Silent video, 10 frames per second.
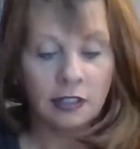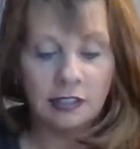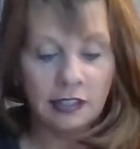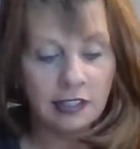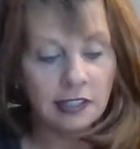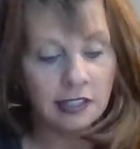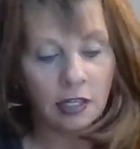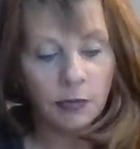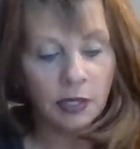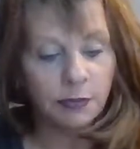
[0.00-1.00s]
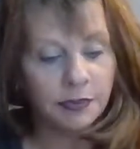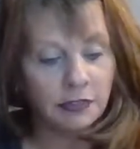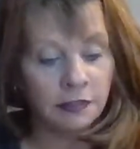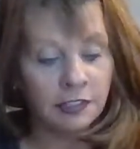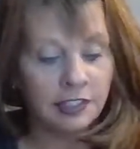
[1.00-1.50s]
Did this come up
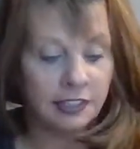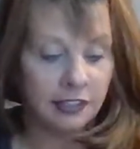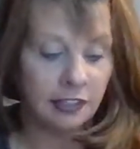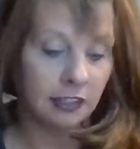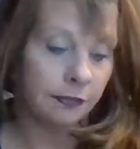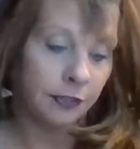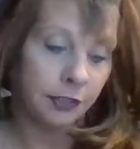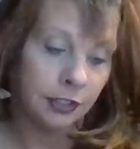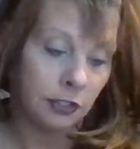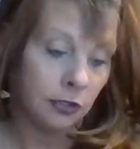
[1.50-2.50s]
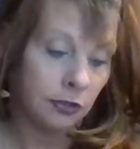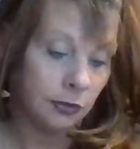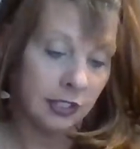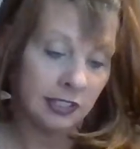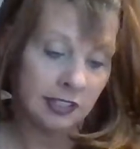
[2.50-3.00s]
recently for you?
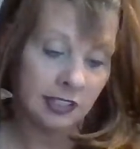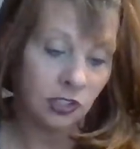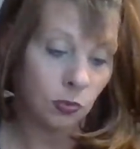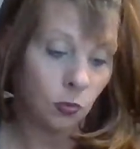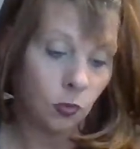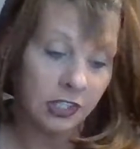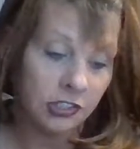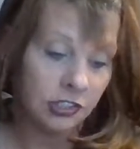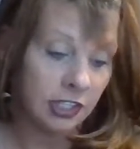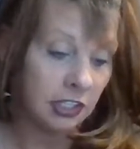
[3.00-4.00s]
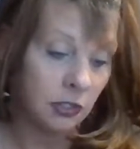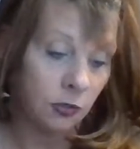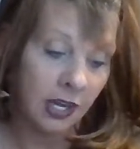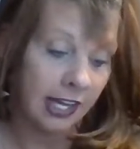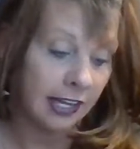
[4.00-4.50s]
There's this wish that
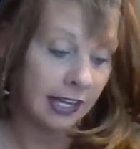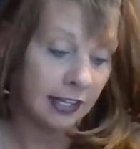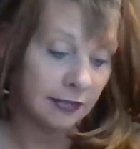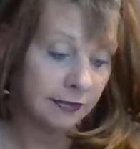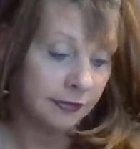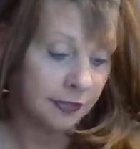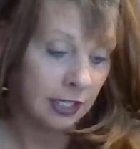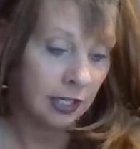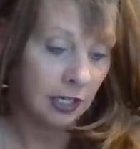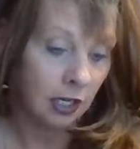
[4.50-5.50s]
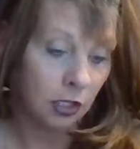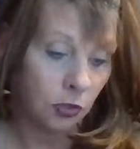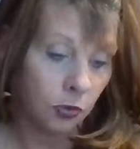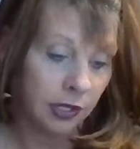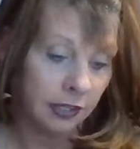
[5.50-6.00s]
you have,
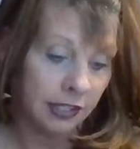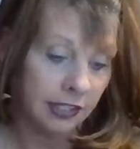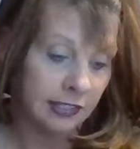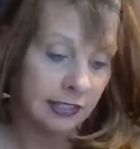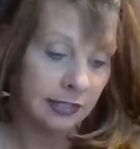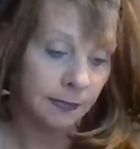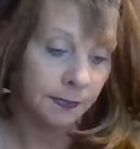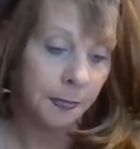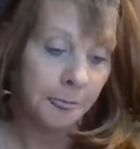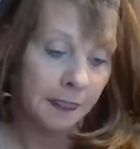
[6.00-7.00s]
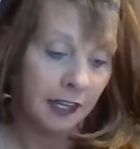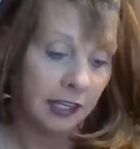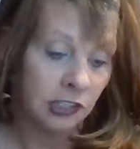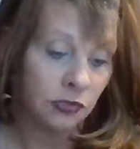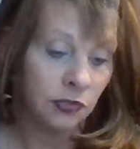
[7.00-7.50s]
Aquarius
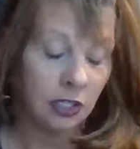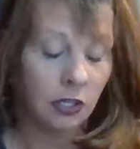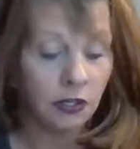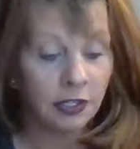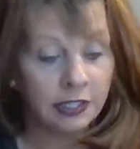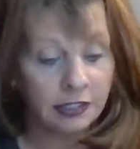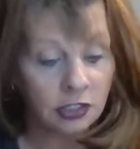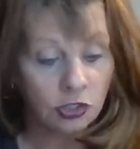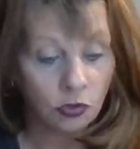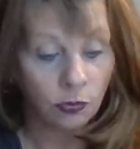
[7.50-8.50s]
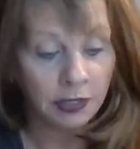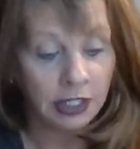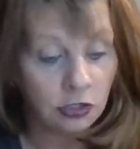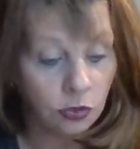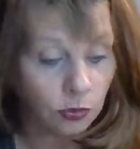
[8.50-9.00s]
and it's regarding this
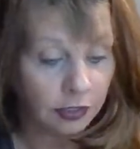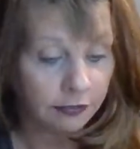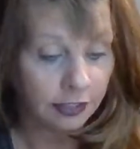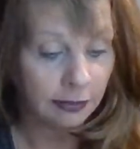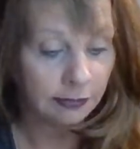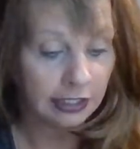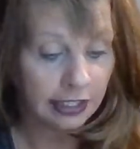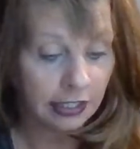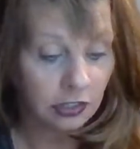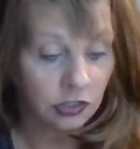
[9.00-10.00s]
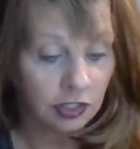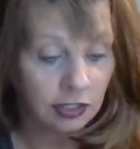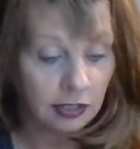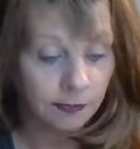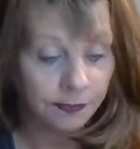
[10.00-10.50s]
soulmate and twin flame
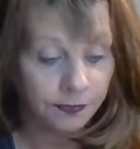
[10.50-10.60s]
connection.